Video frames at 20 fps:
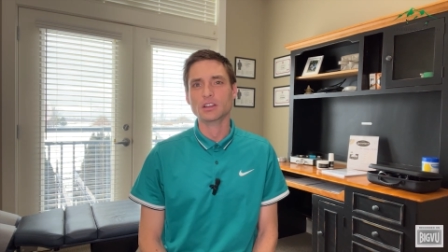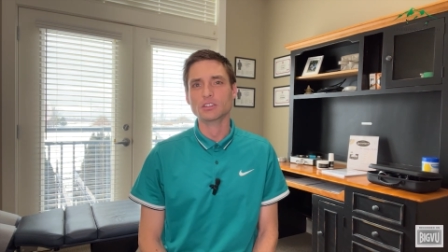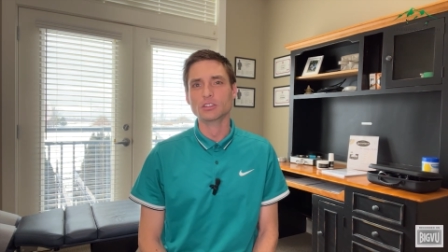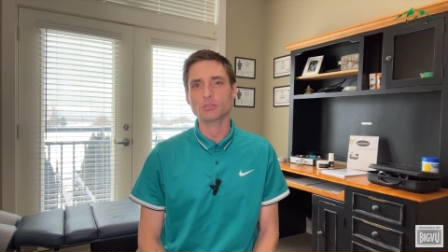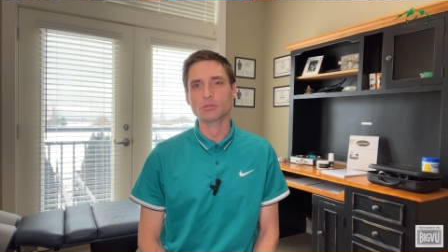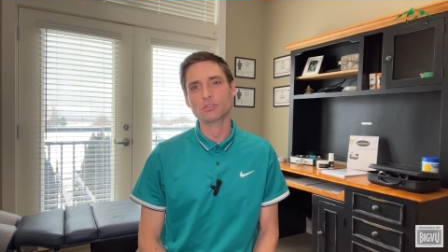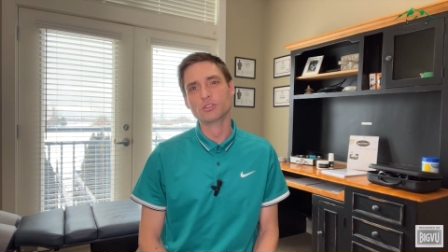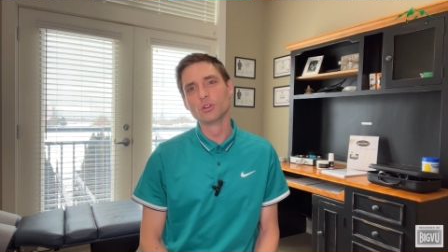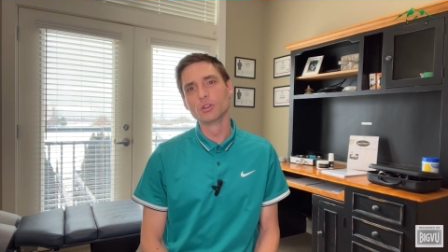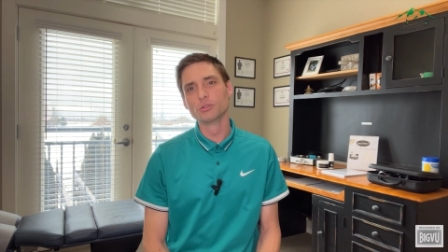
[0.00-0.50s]

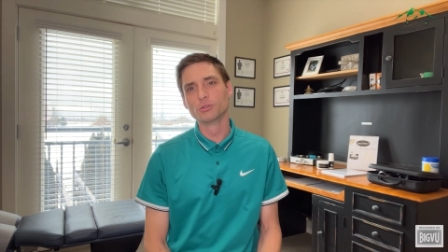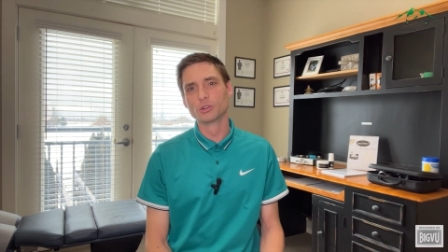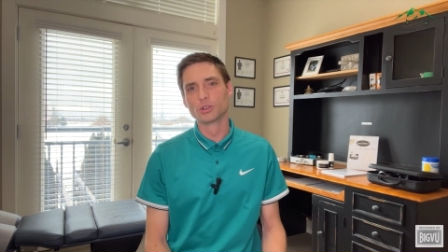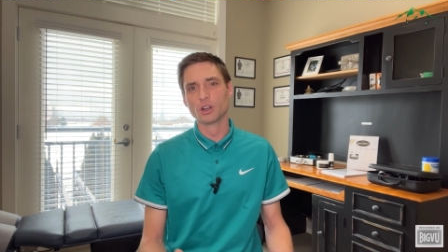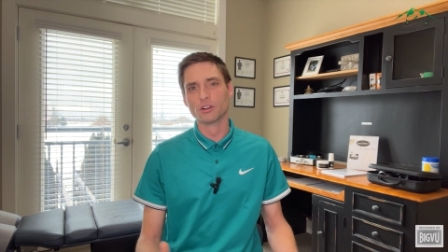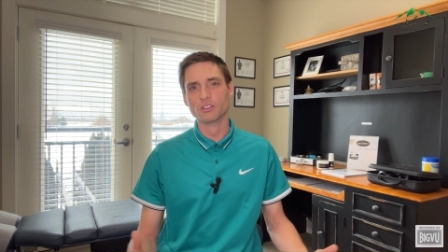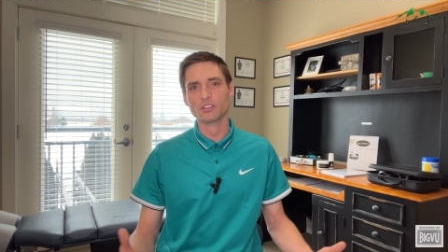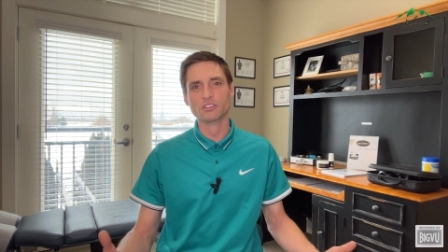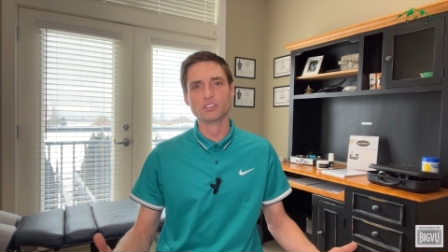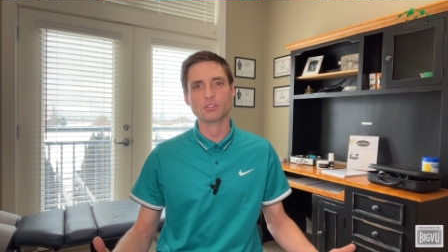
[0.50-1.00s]
You've fully
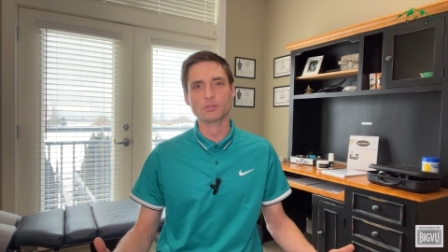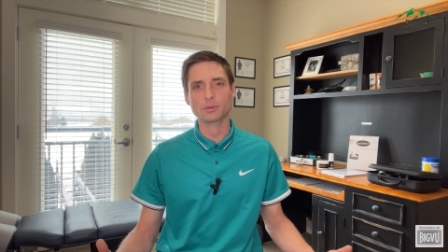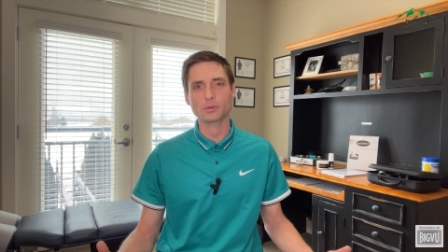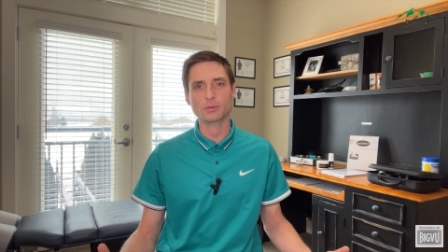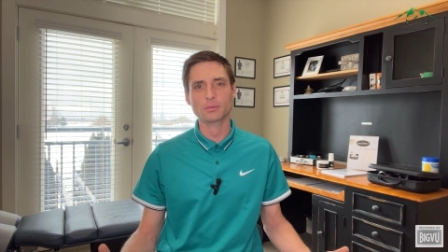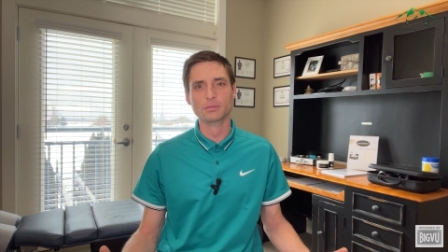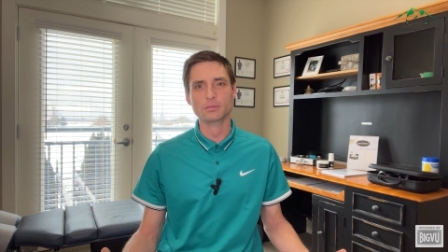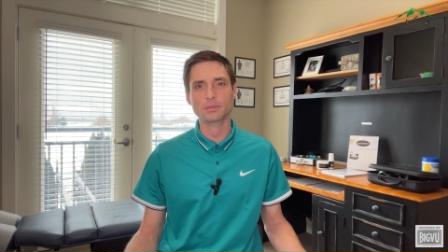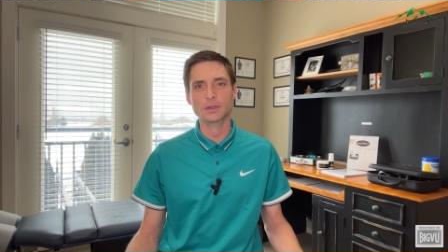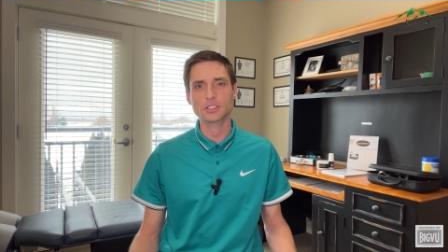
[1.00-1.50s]
recovered from a
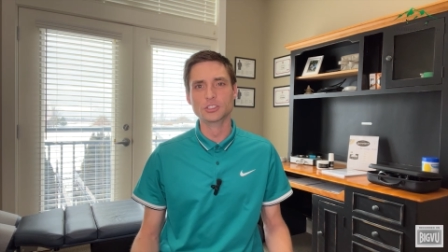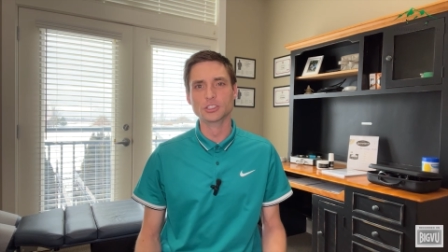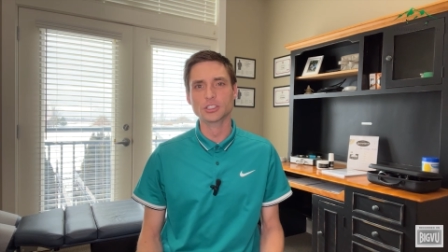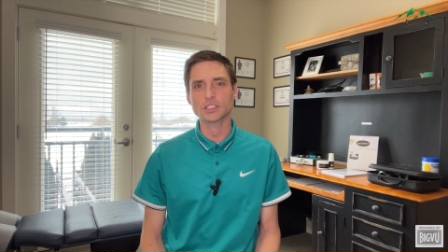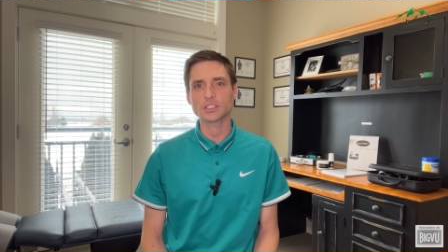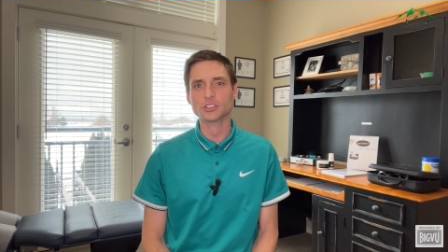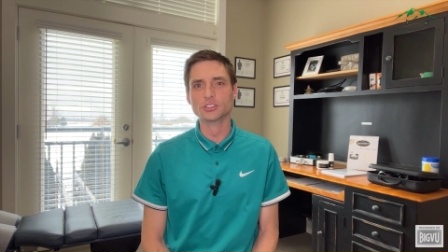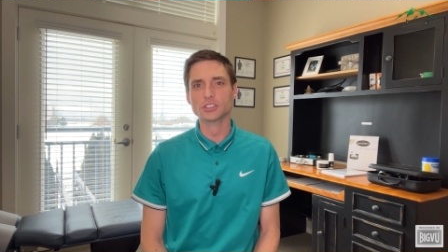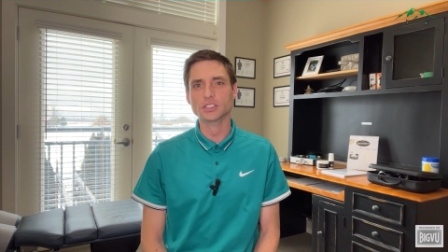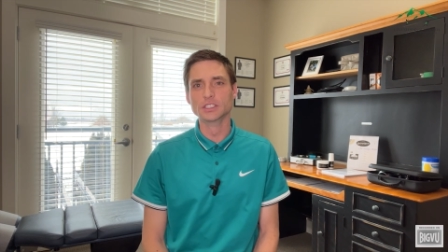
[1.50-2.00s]
major
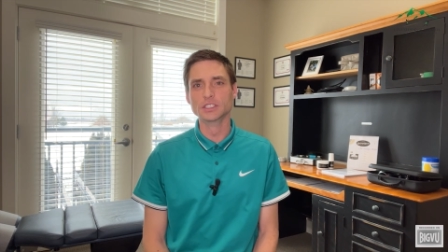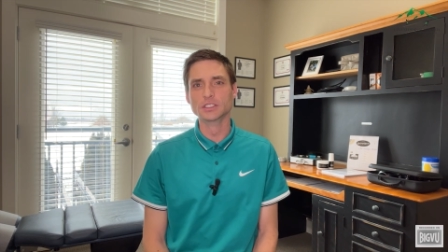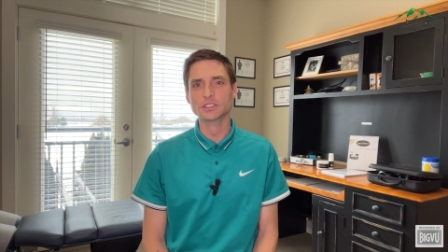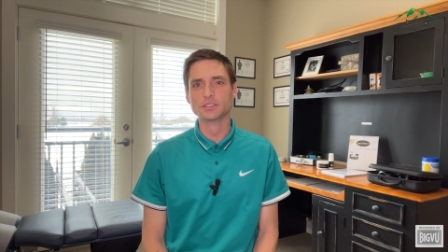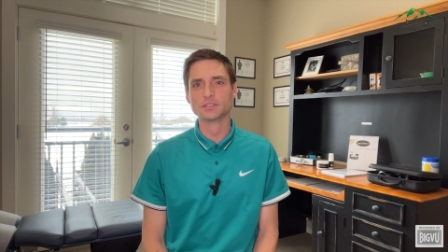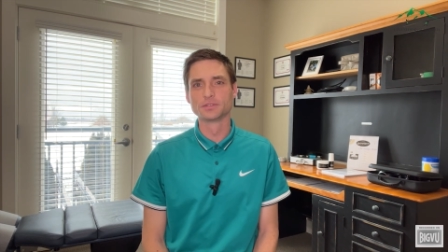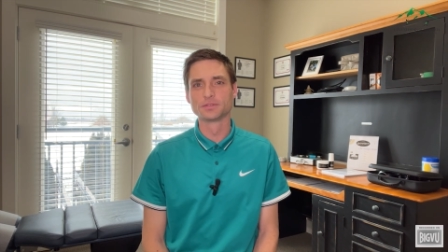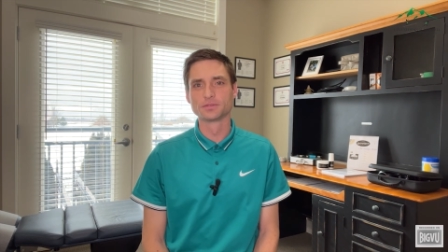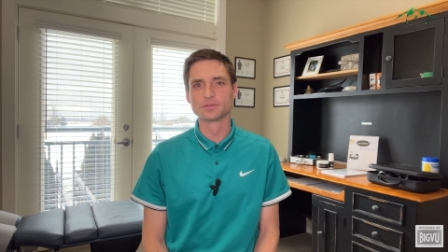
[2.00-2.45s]
injury.